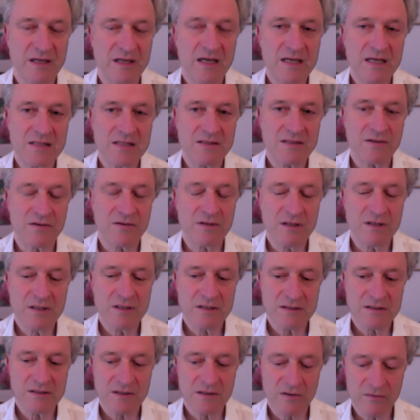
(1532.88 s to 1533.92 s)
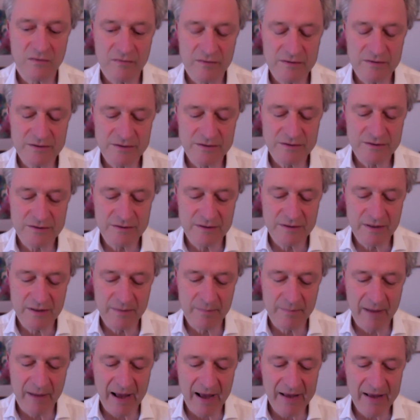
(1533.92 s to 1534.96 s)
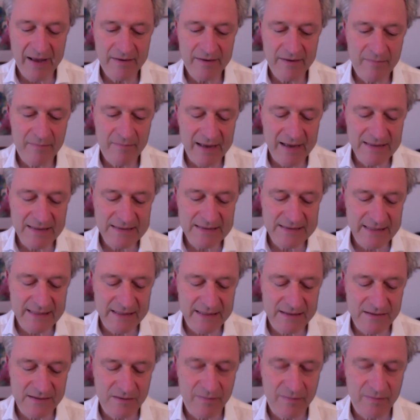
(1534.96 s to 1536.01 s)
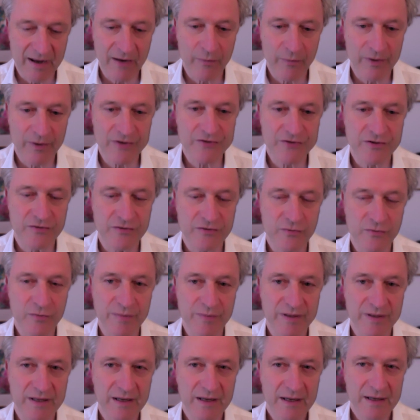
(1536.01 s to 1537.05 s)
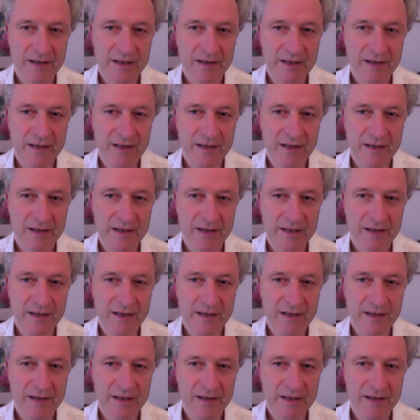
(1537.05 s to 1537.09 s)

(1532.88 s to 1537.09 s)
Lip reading: So my sense or my question would be,